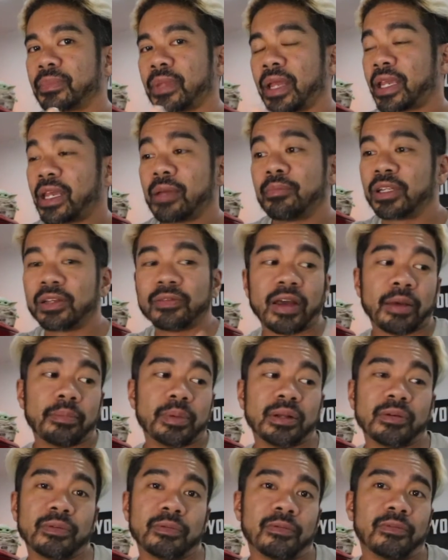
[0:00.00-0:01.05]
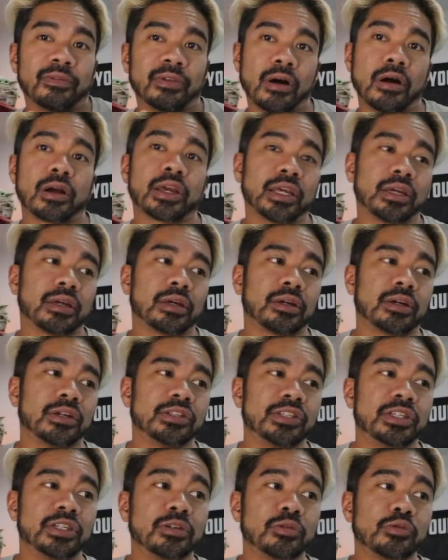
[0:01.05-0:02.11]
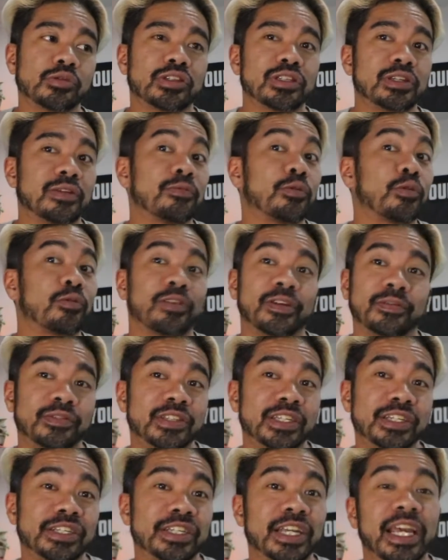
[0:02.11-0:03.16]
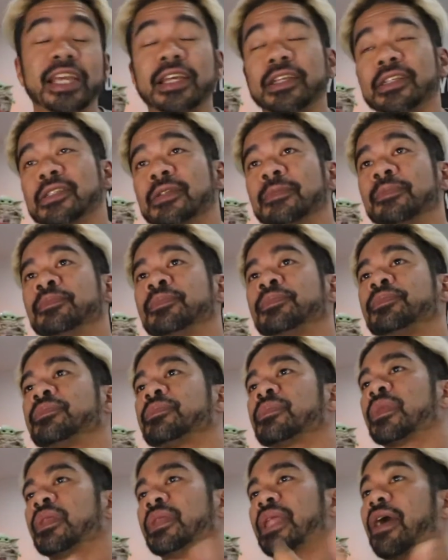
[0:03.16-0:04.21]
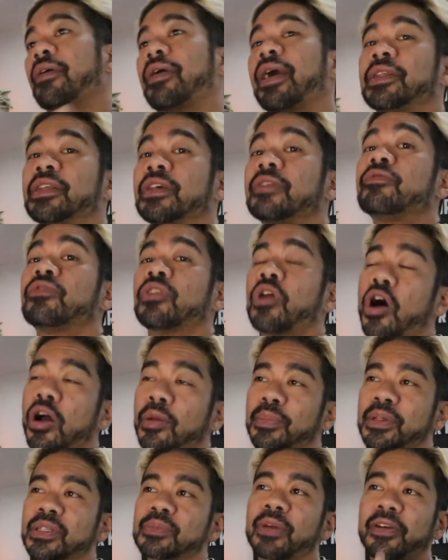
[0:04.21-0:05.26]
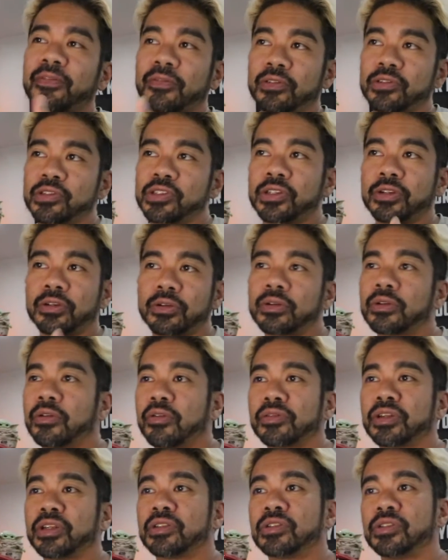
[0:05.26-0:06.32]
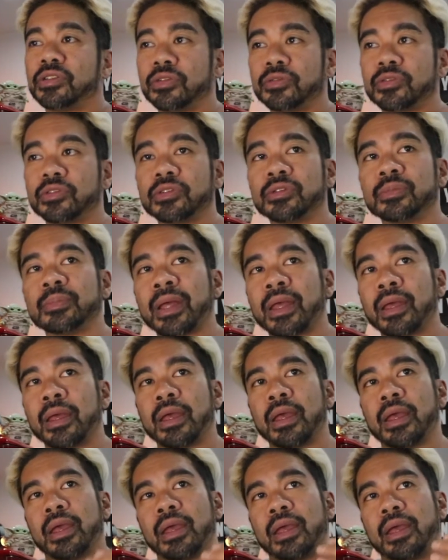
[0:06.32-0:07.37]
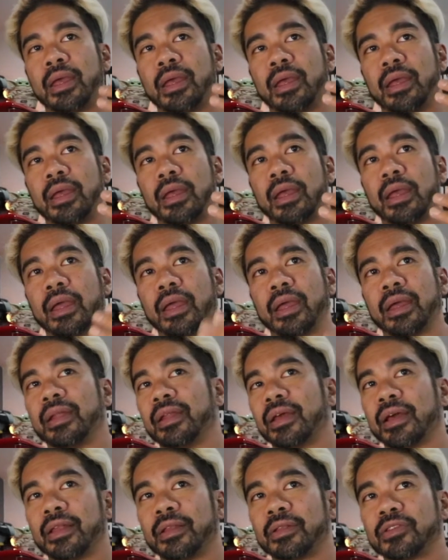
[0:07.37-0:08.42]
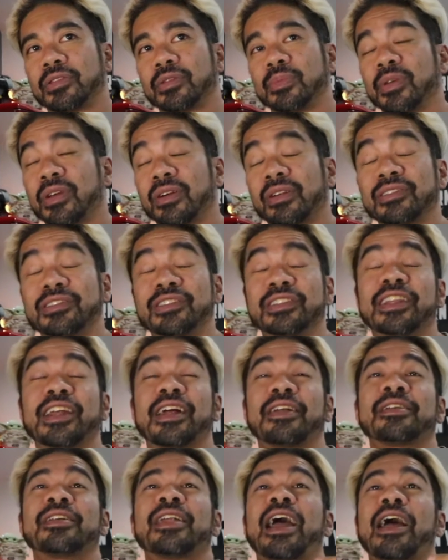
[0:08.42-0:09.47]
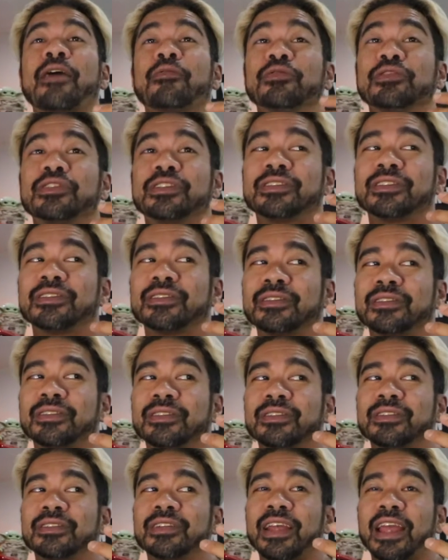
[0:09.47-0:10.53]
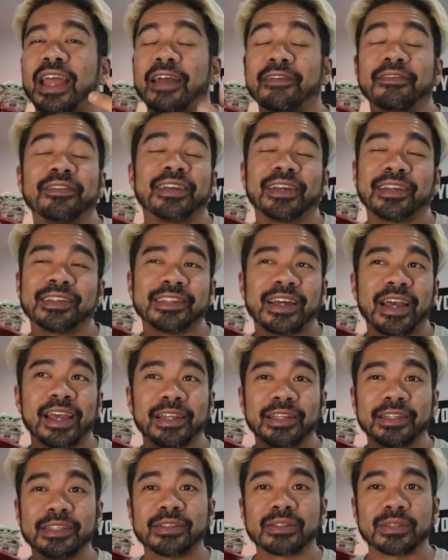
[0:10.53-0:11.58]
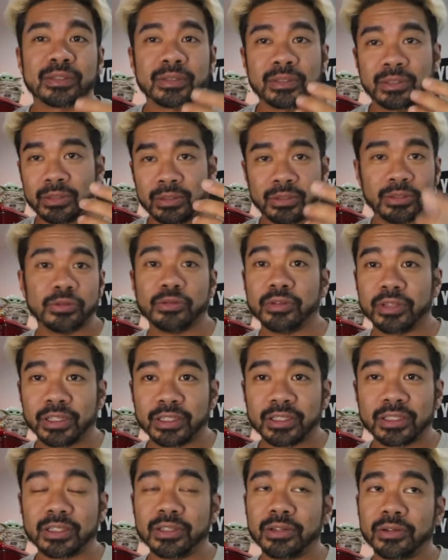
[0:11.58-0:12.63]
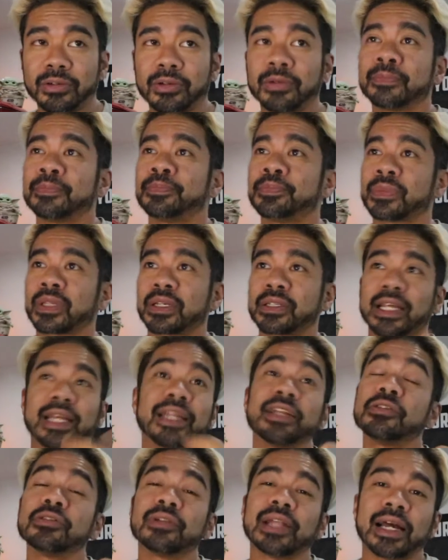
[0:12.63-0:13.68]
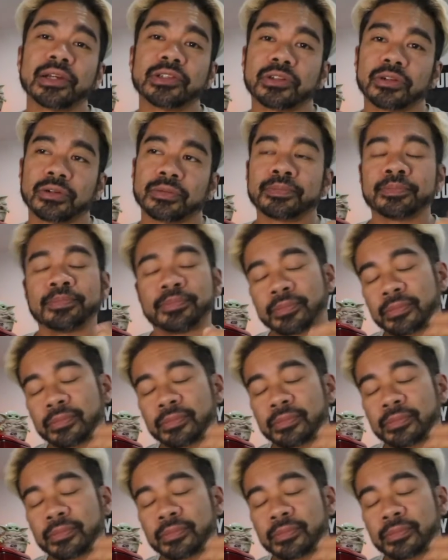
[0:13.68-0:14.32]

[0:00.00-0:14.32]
I can't believe I've been vlogging continuously for 15 days. Now I did Vlogmas my first year going into YouTube and to be honest that I was having anxieties to do this year because I didn't do last year.